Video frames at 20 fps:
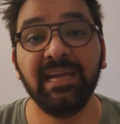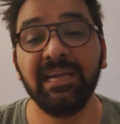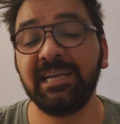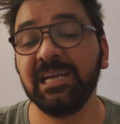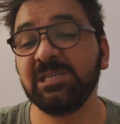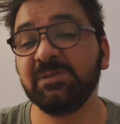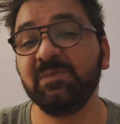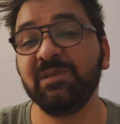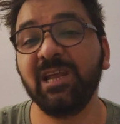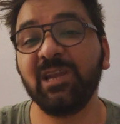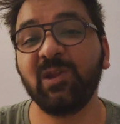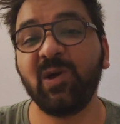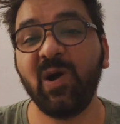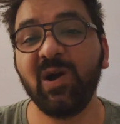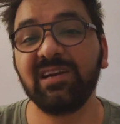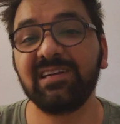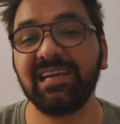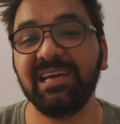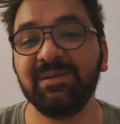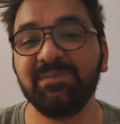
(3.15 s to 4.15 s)
It has been a
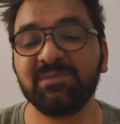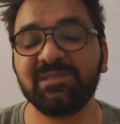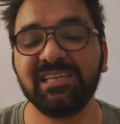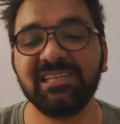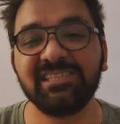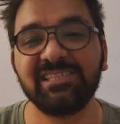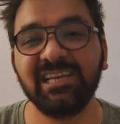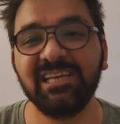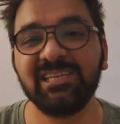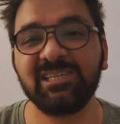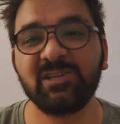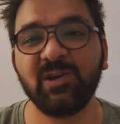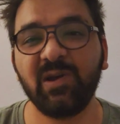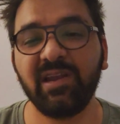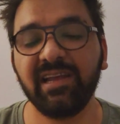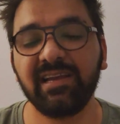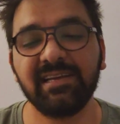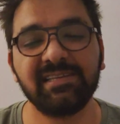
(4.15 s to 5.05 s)
long time since I installed